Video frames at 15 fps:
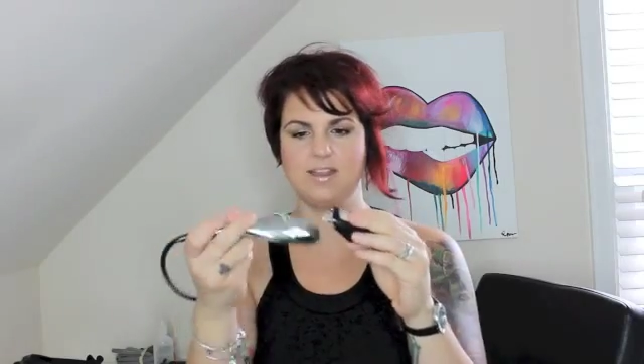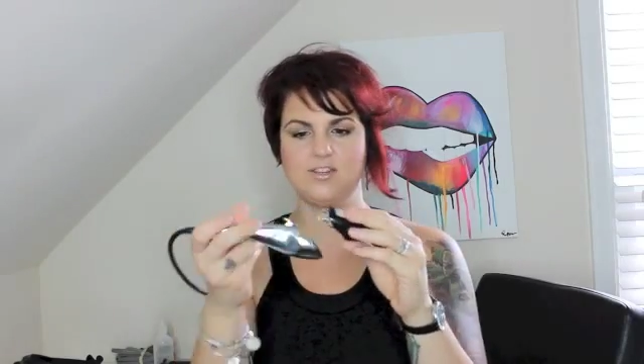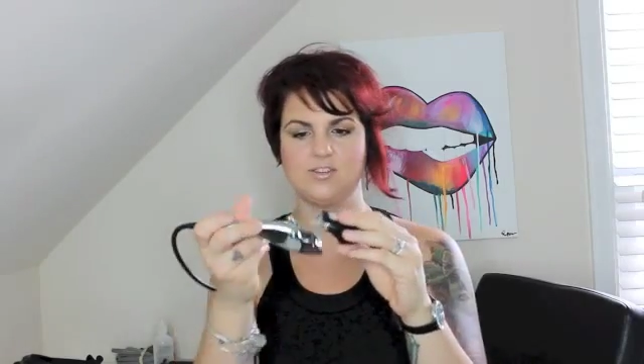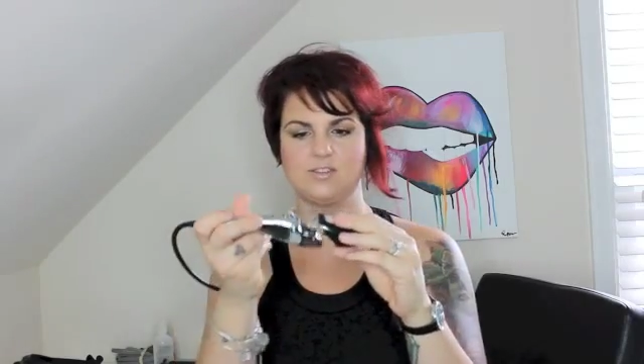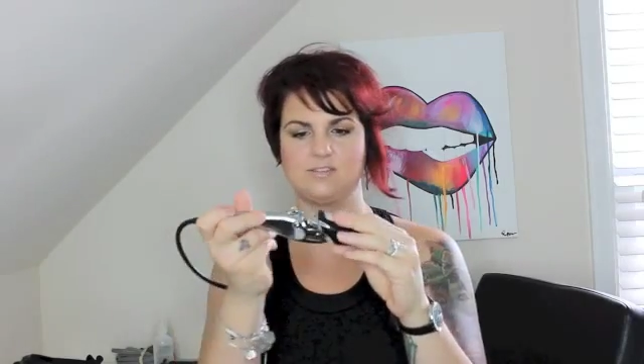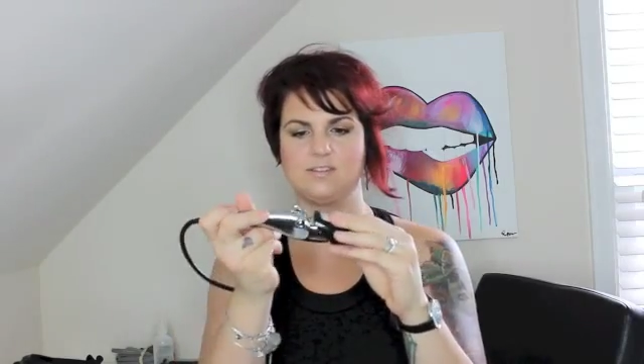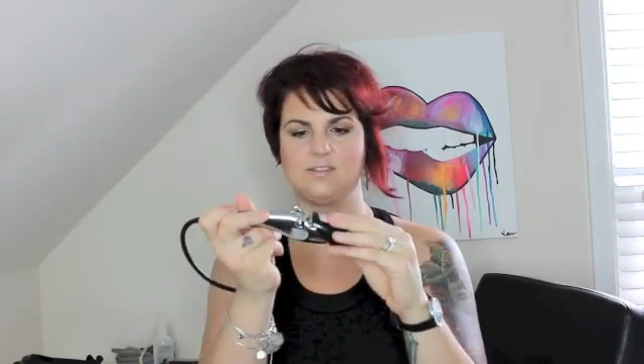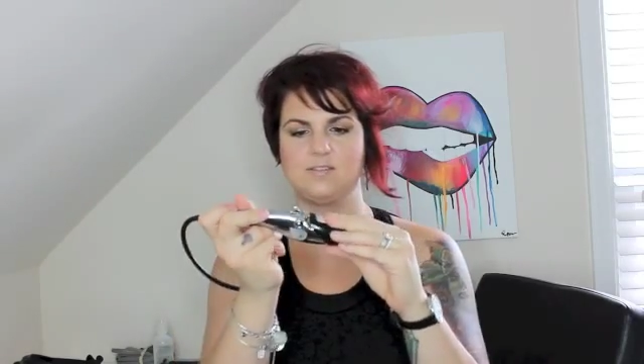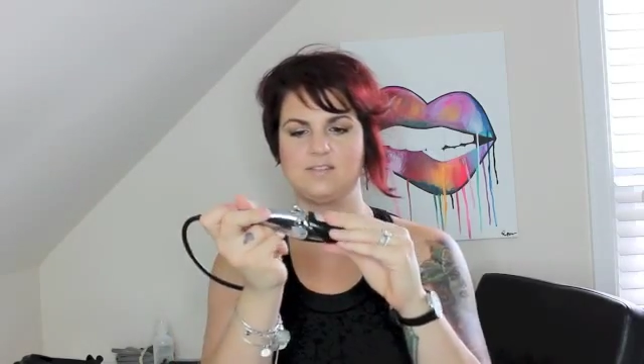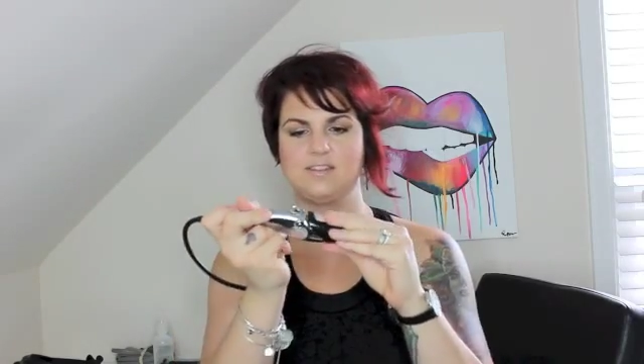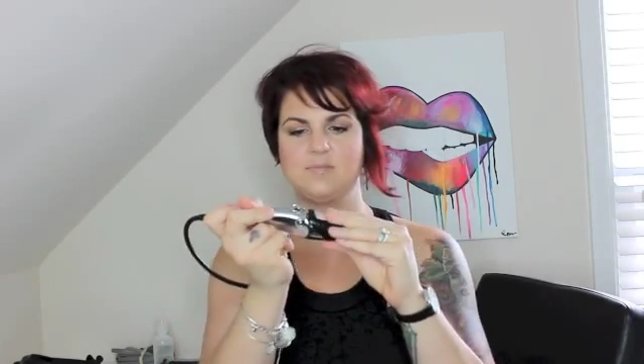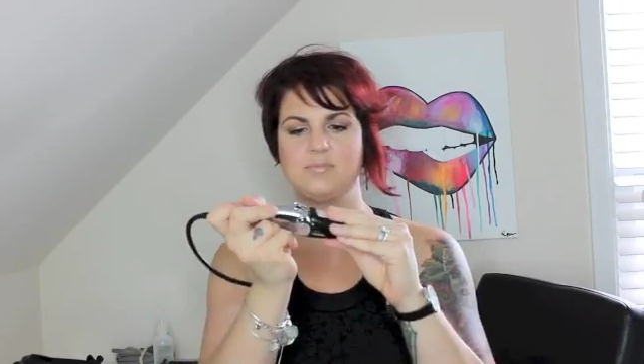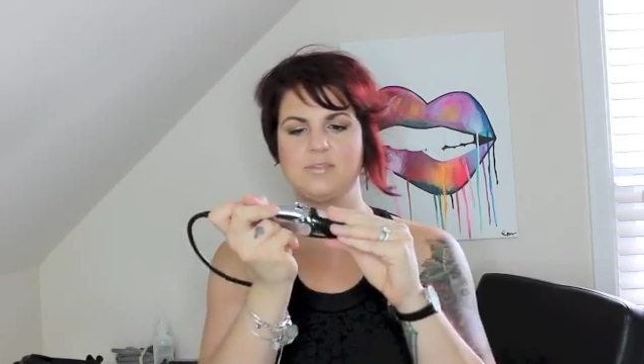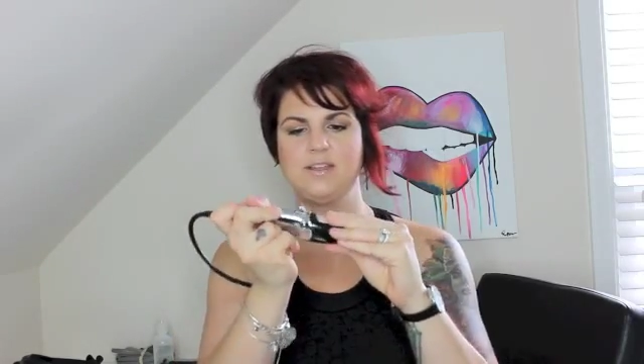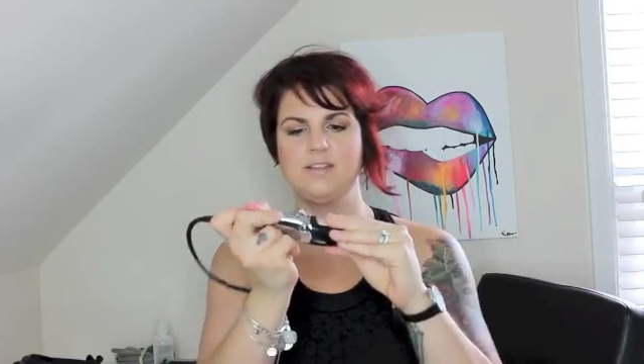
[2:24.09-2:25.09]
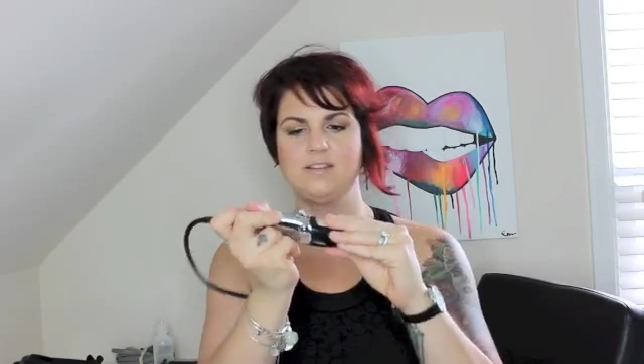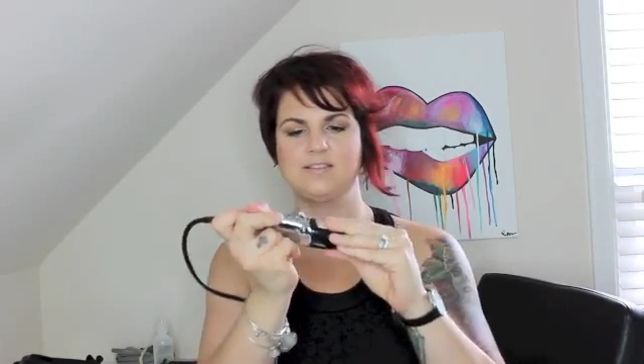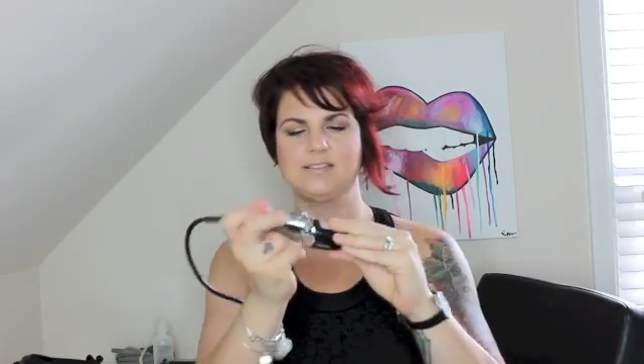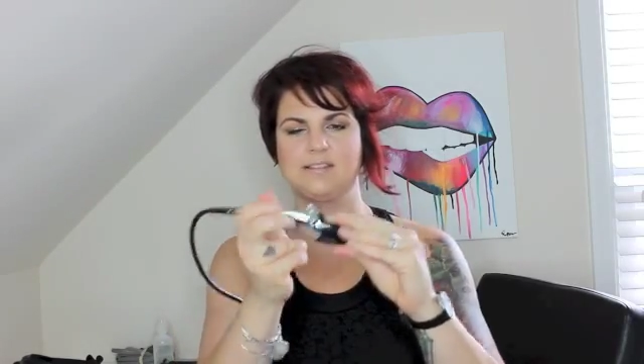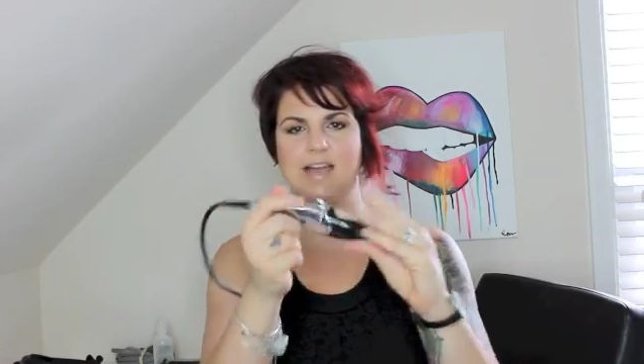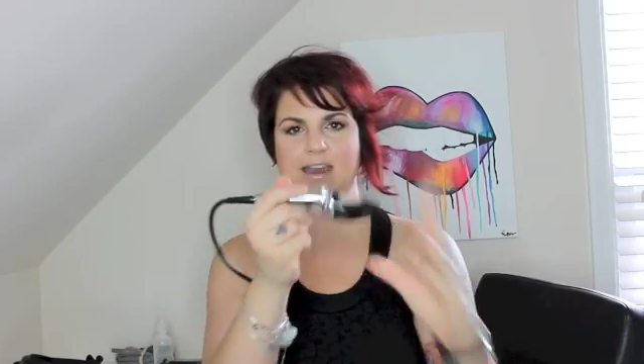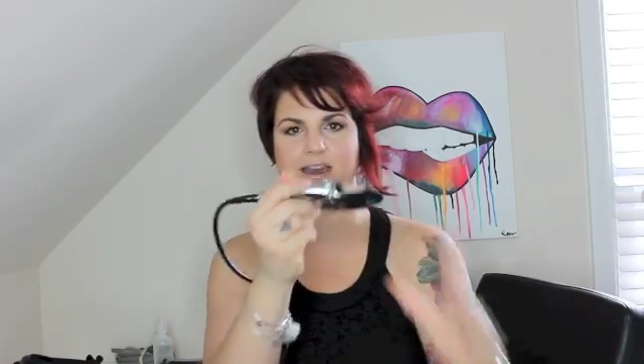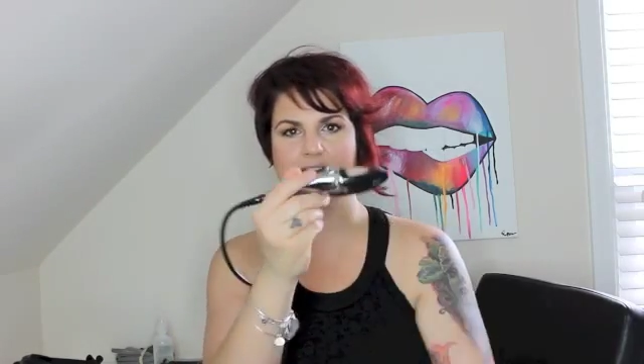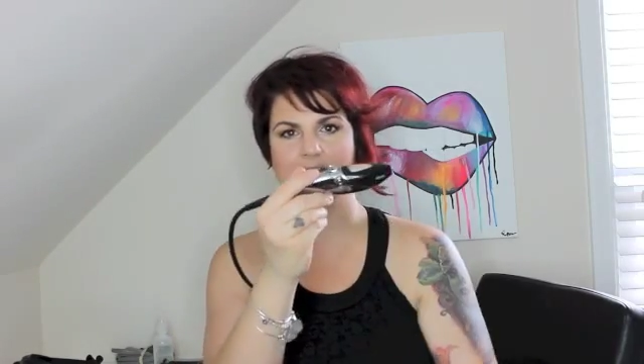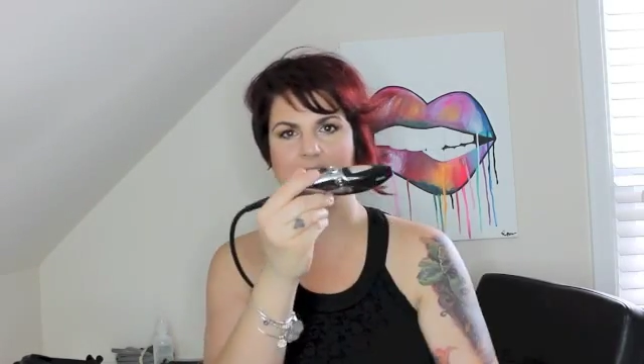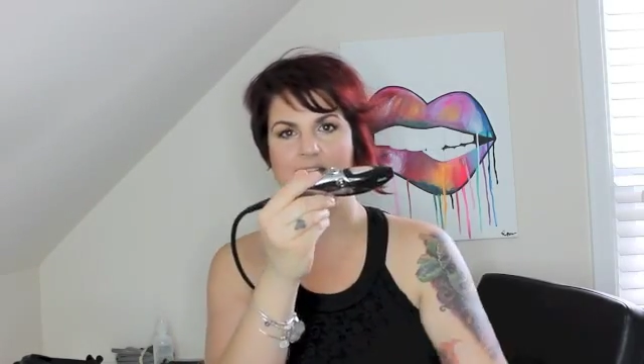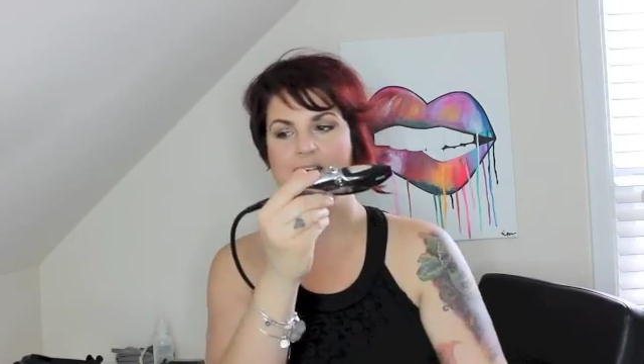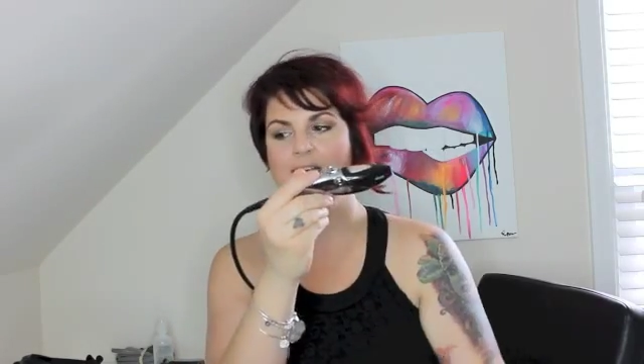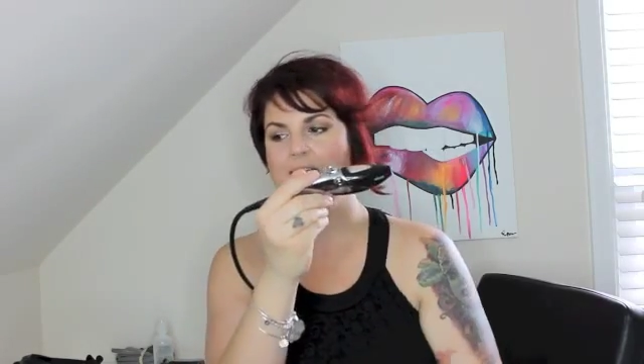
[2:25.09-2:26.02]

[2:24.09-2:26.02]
and just simply slide it in.